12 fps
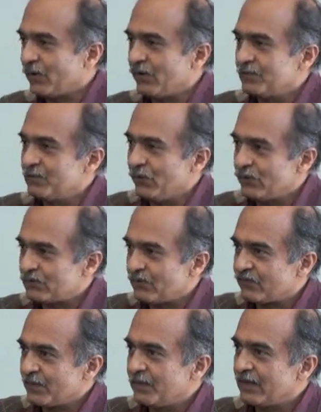because most
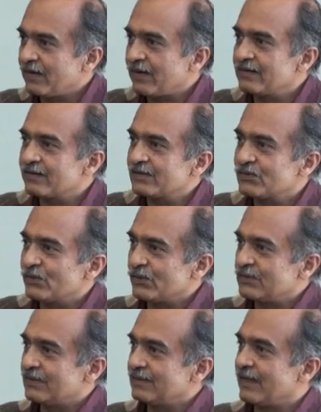of the mineral
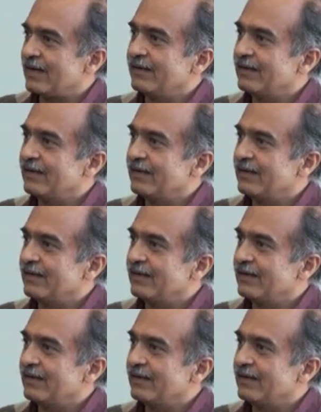resources are